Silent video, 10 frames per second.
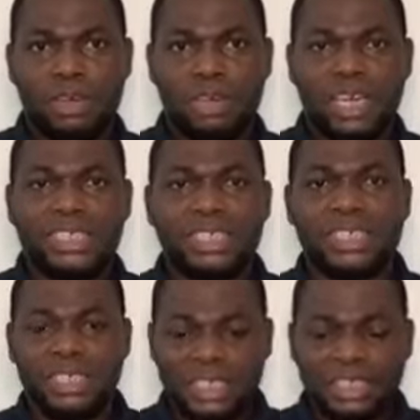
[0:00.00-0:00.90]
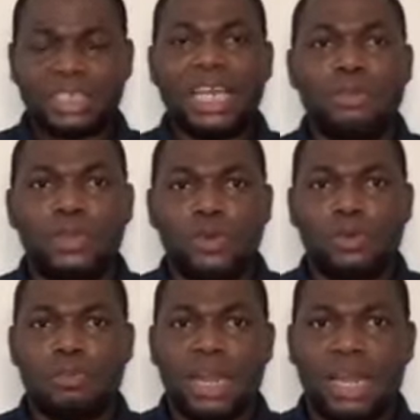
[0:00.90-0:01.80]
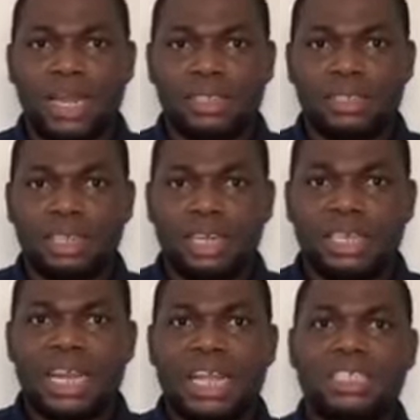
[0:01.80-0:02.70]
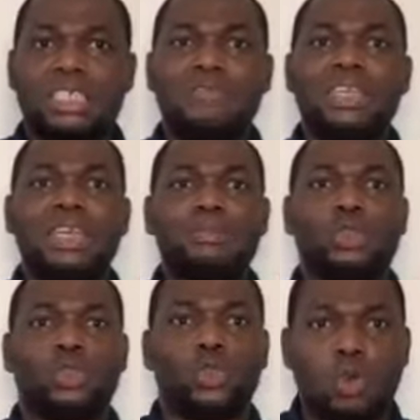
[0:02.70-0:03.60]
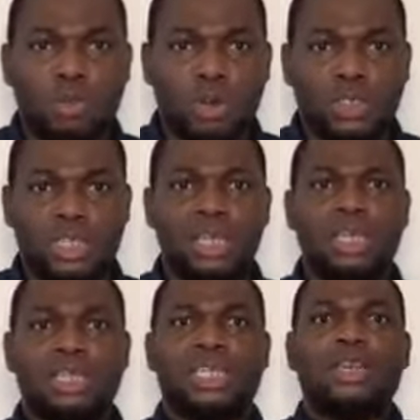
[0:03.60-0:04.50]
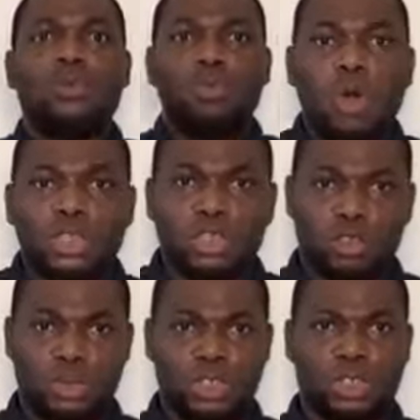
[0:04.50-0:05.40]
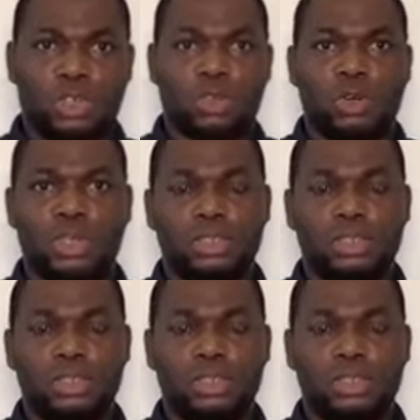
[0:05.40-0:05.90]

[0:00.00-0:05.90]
It is the same Yoruba land that has given them so much that they want to be destroyed.